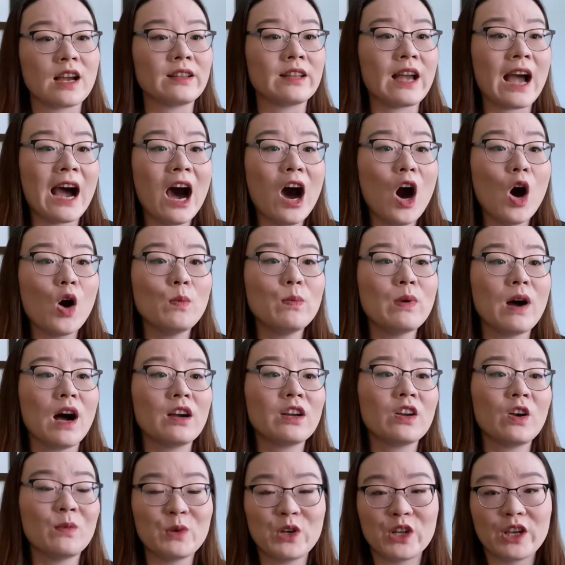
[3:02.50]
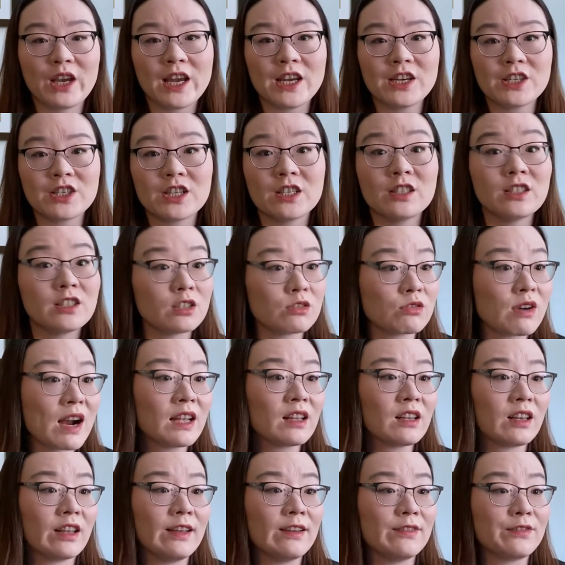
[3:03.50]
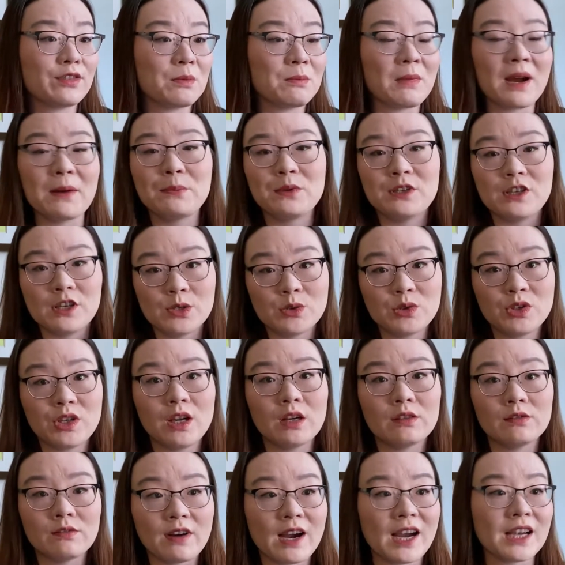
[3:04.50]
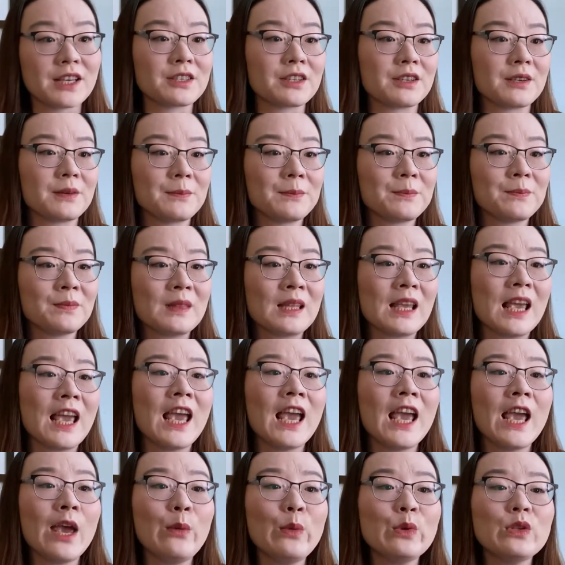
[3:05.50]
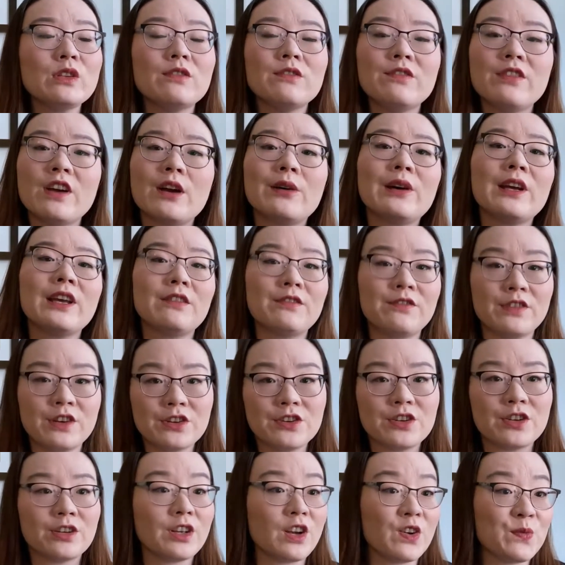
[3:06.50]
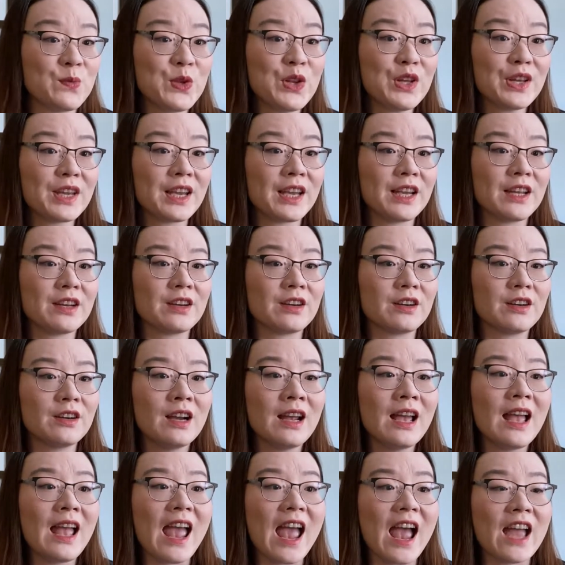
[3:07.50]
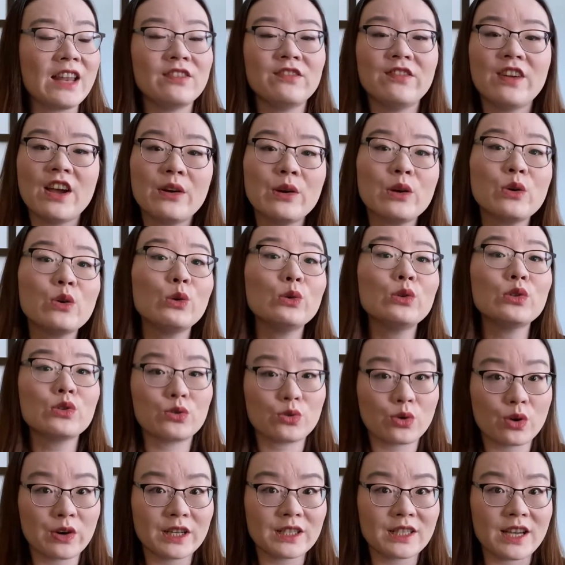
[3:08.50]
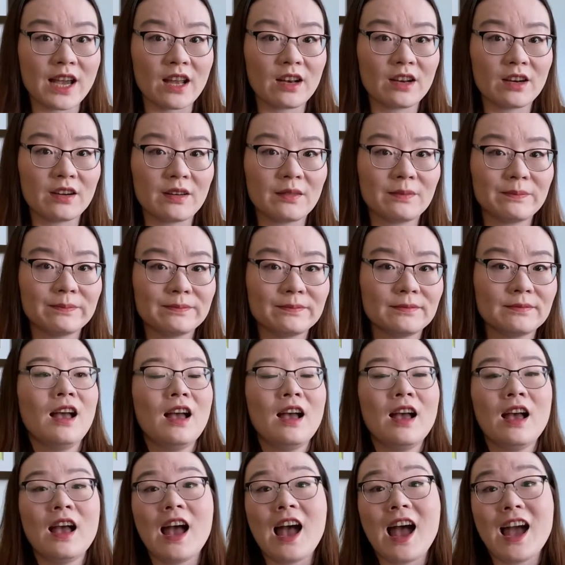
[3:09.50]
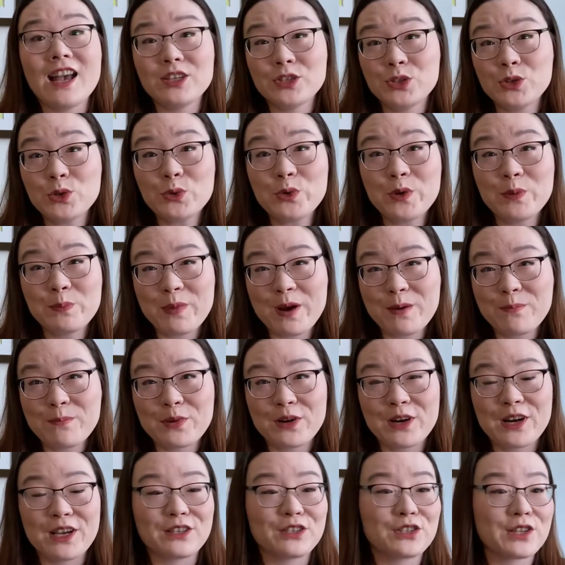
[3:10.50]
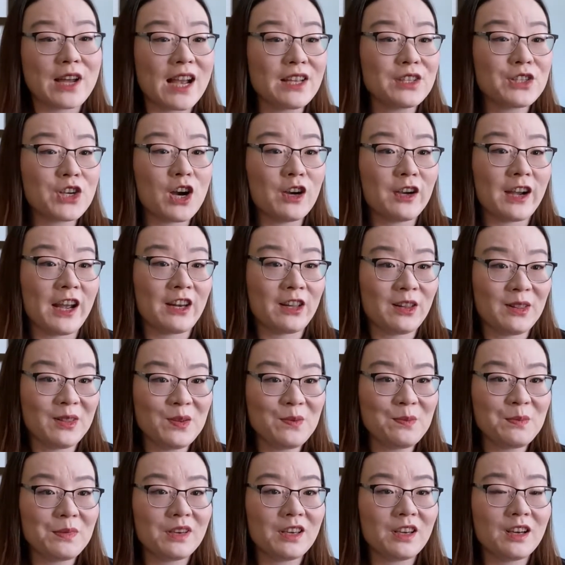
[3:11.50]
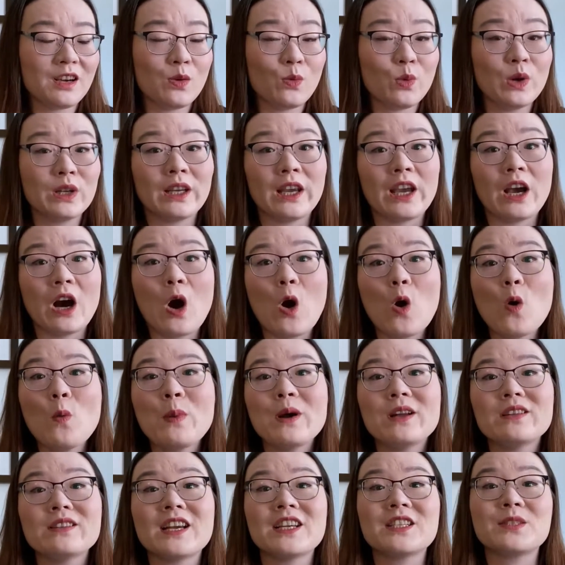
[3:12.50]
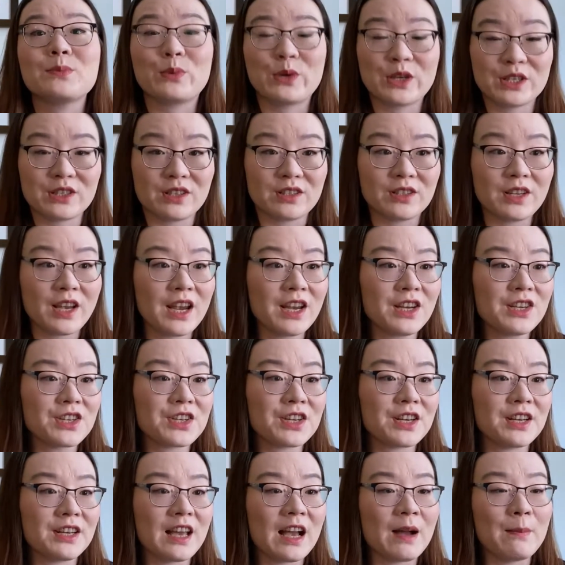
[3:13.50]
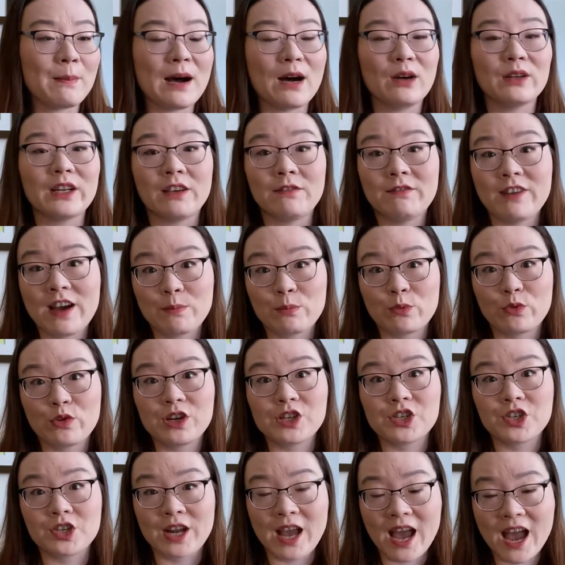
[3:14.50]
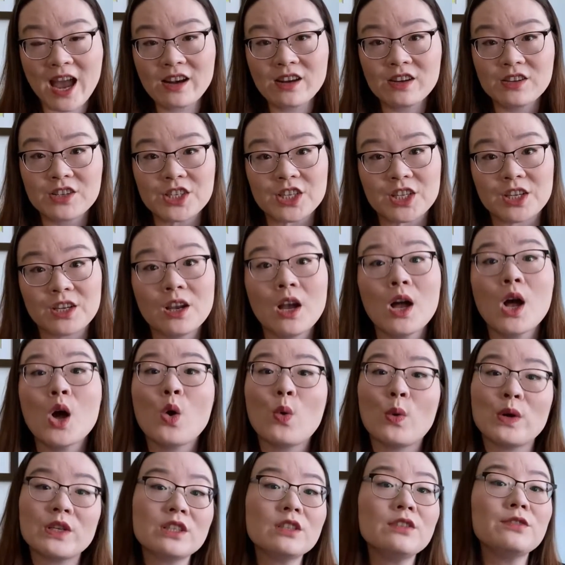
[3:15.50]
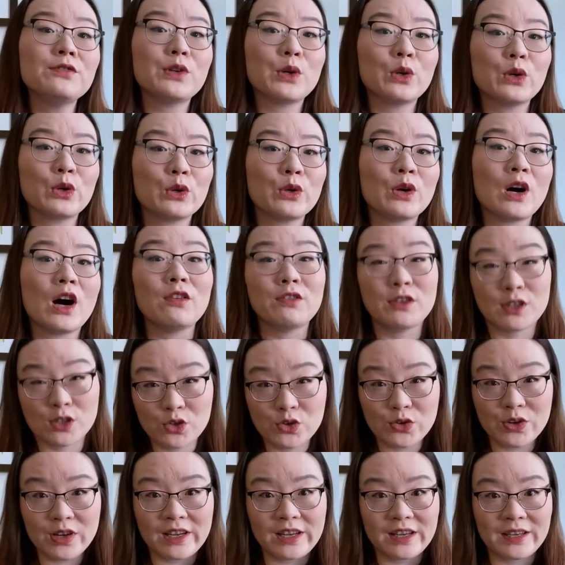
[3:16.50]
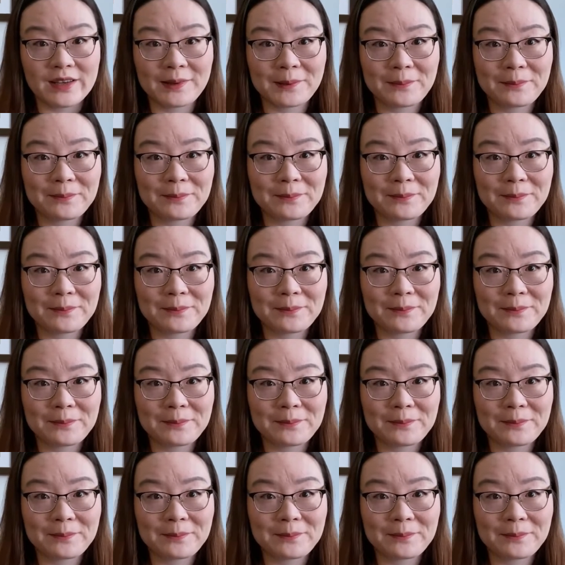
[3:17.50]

and help on communication directly from my PhD advisor. He was a very efficient communicator and a very good storyteller. I still remember his TED talk at Columbia when he opened his presentation about evaporation energy with a photo of a tree.